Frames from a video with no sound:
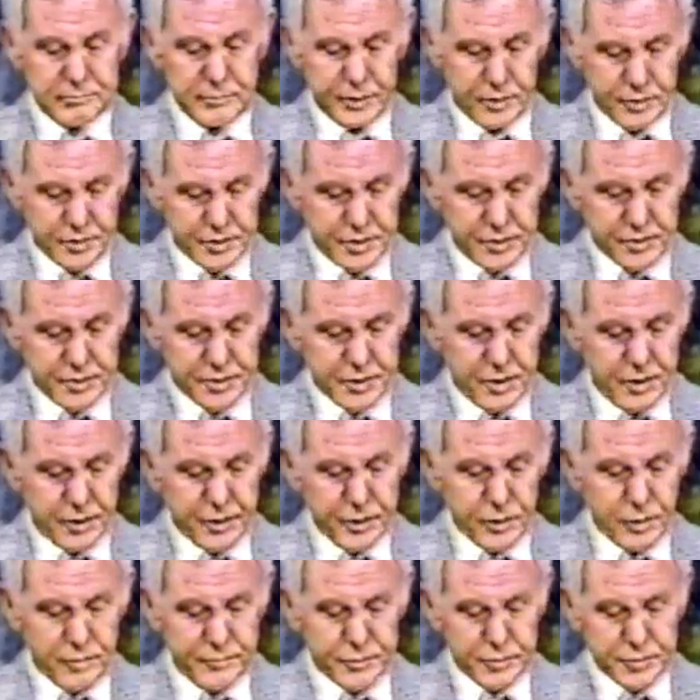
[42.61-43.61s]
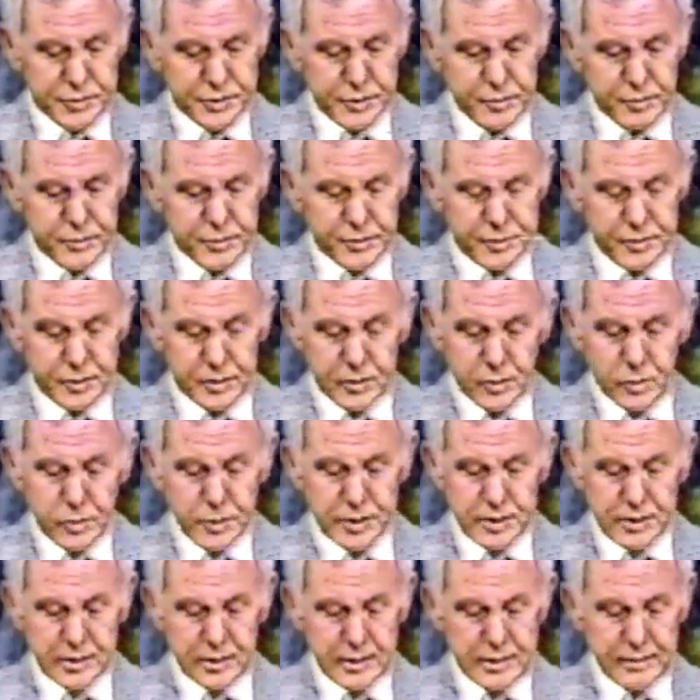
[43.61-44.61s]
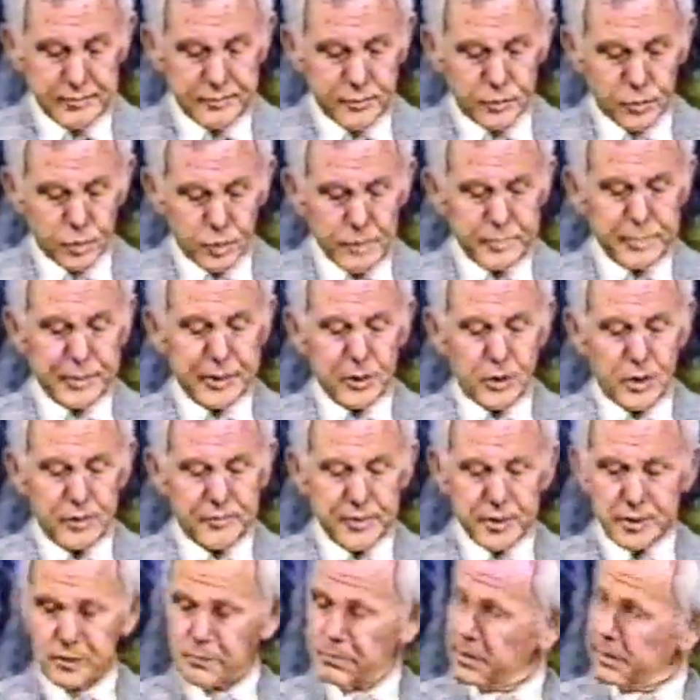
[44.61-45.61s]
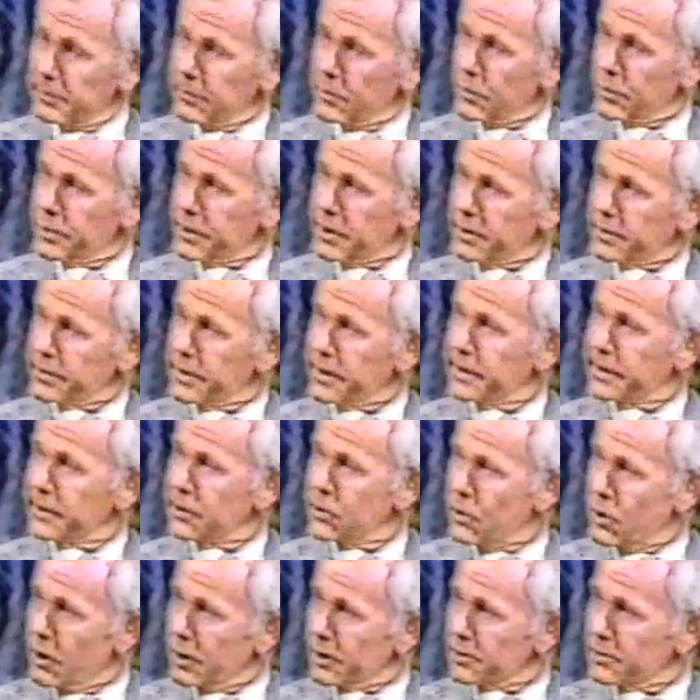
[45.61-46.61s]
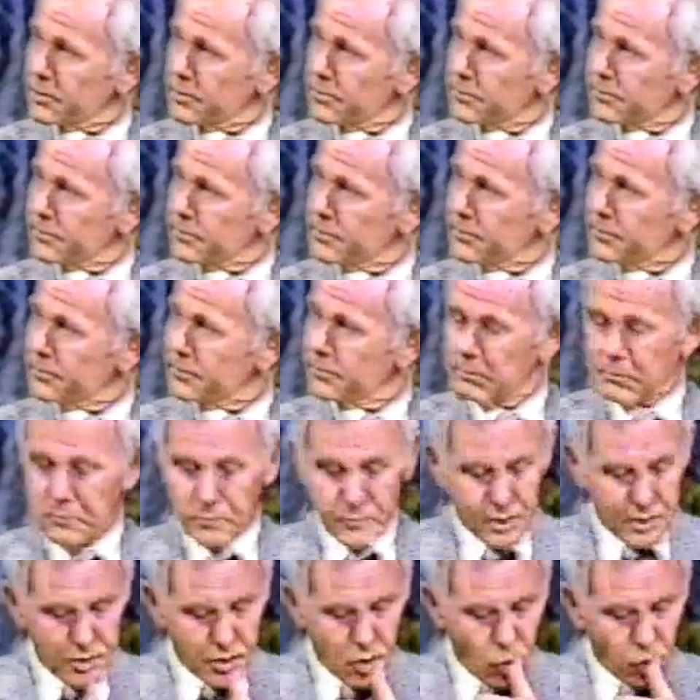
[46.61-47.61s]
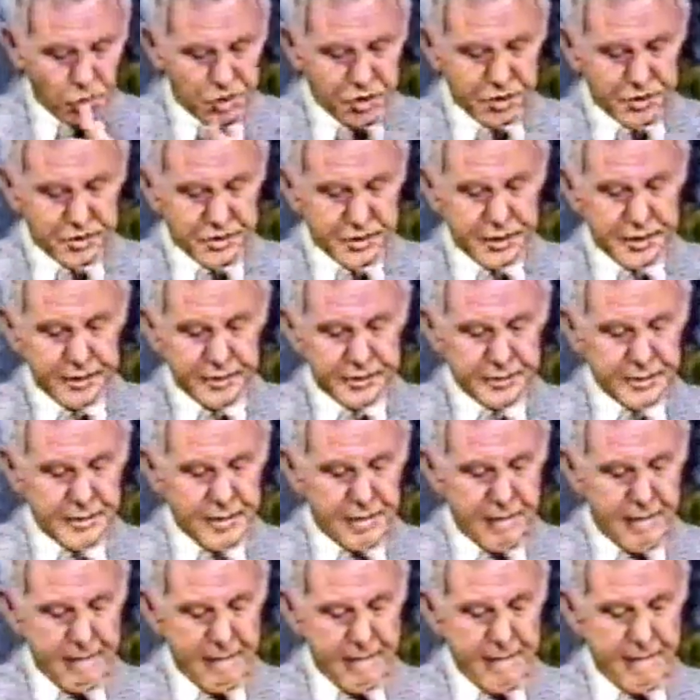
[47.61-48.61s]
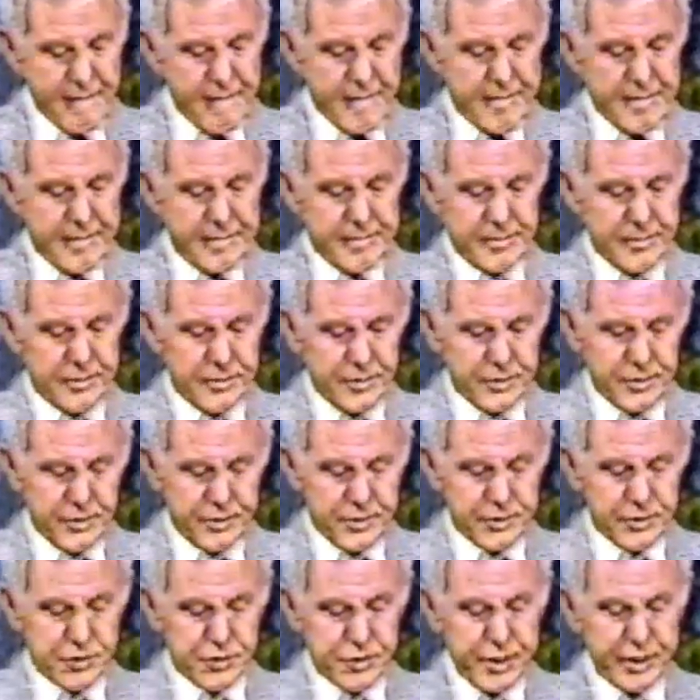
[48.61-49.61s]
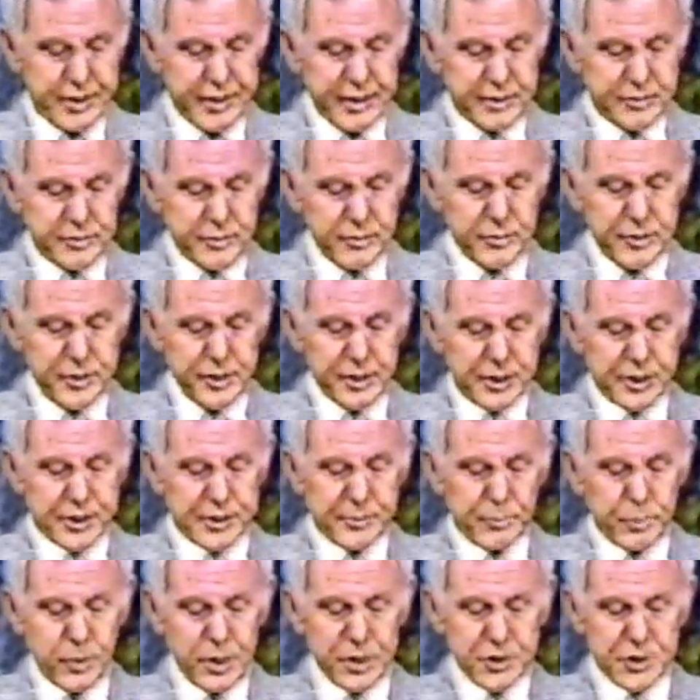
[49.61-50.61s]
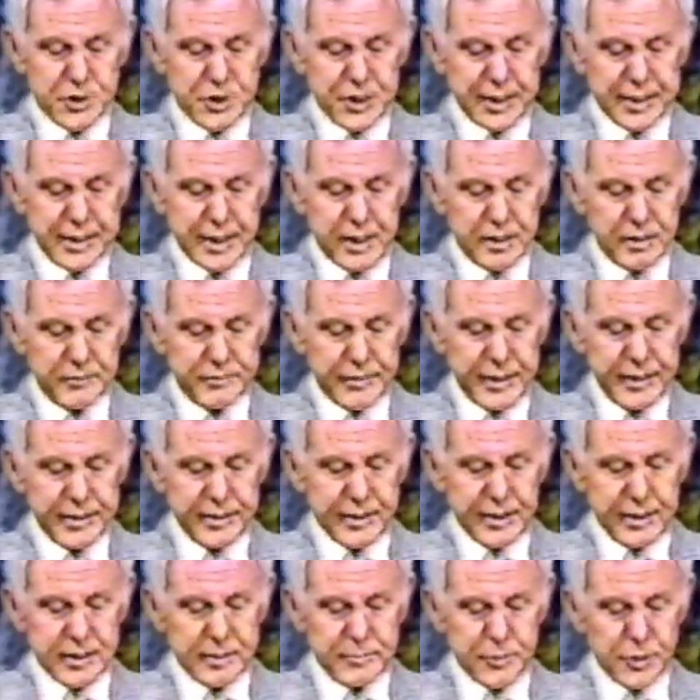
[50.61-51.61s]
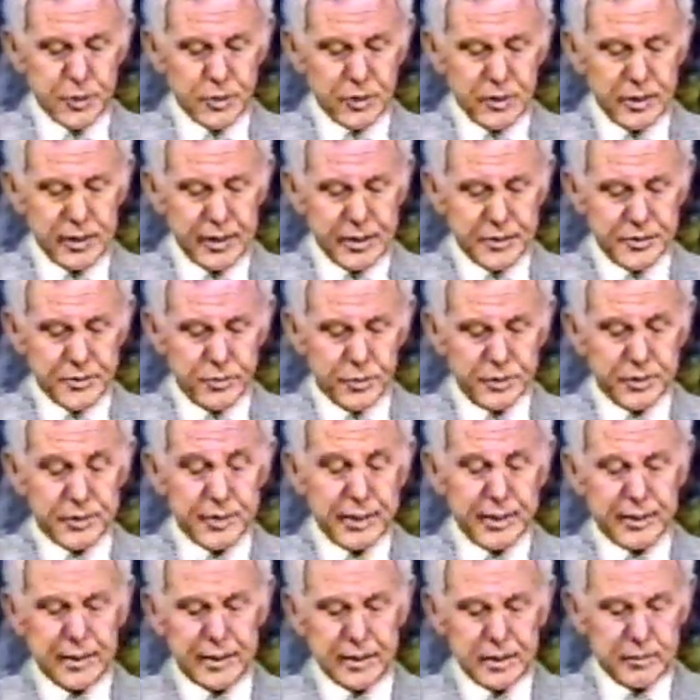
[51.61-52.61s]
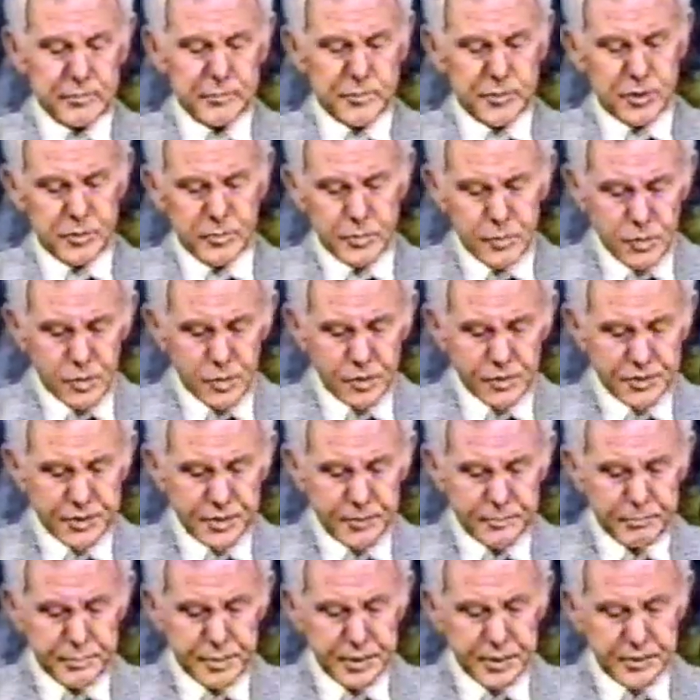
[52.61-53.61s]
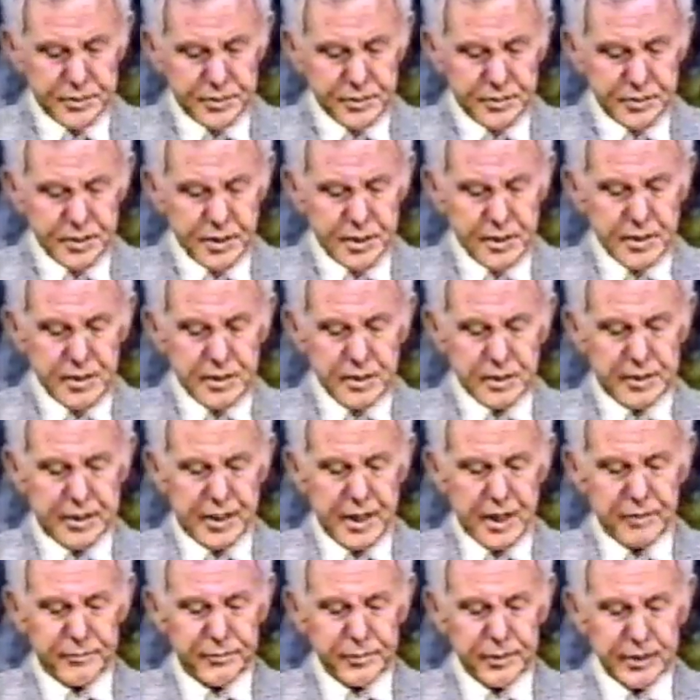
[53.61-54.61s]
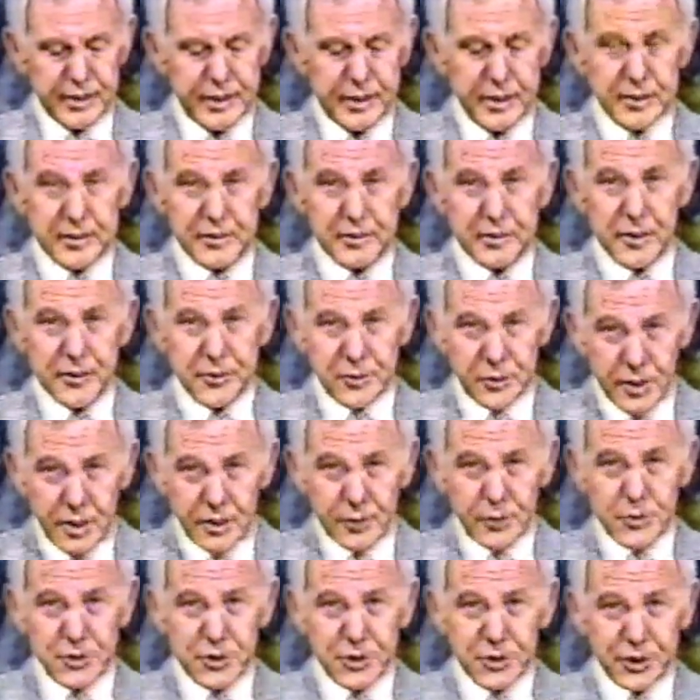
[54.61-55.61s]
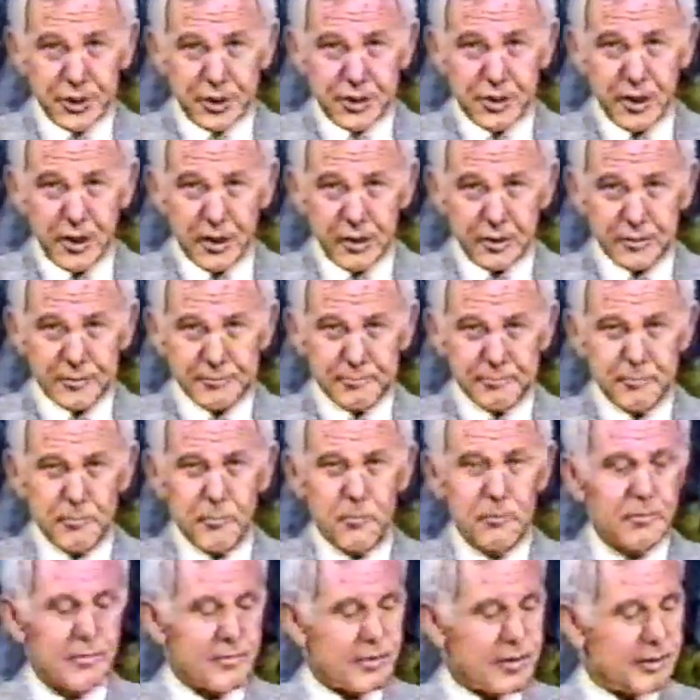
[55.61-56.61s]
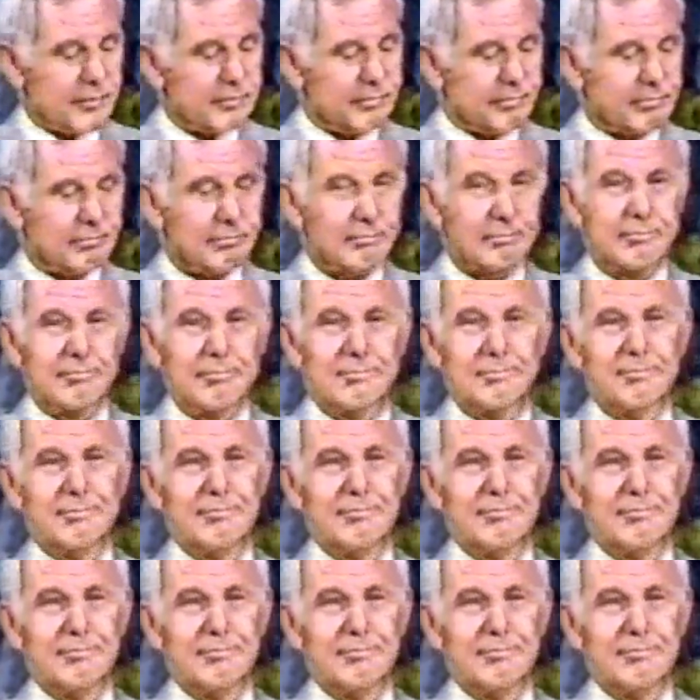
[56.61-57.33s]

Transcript: because they are starting off their children on a glorious life of ripping off other people without getting caught, What she says. Sneaking through the express checkout of eight items or less, with ten items or more, some pieces carefully hidden under others in the cart. Oh,